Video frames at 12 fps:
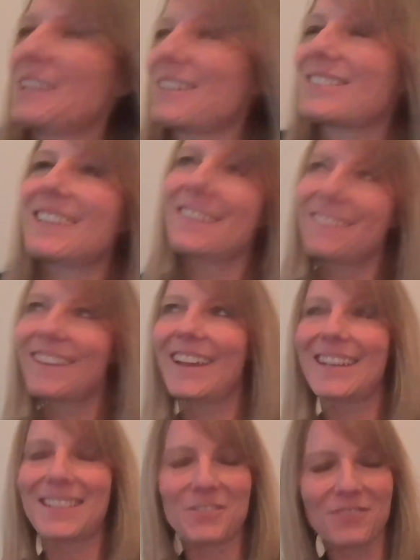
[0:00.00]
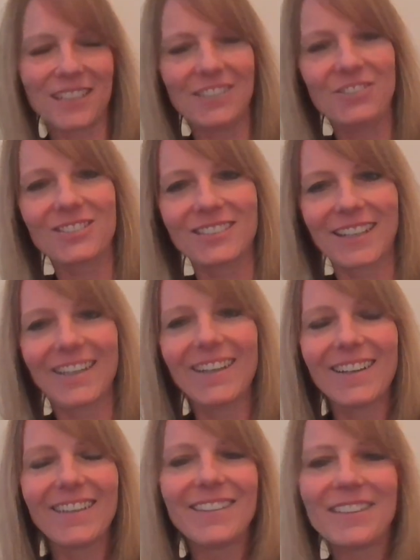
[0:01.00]
So I was like, okay, that's really interesting.
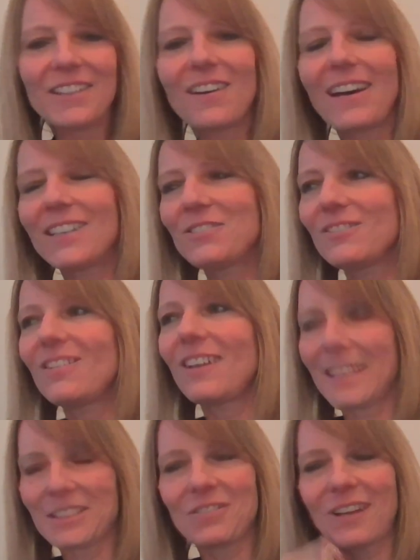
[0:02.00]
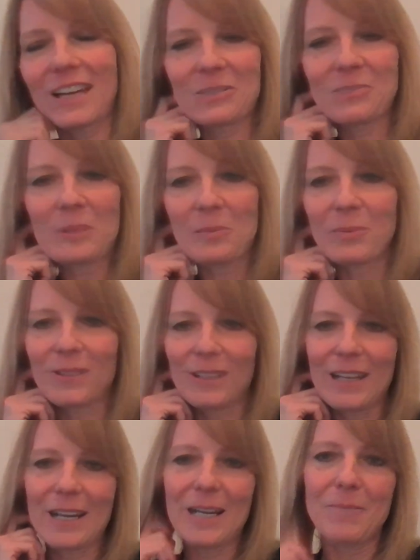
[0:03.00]
No, I do like to ask
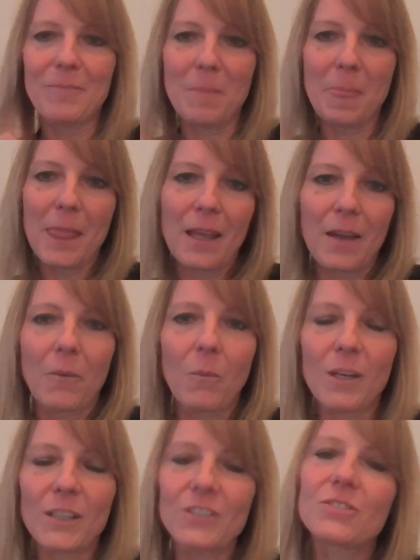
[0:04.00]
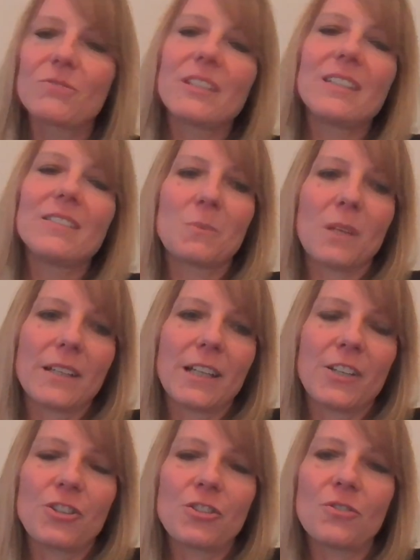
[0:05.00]
people, what is the reason why I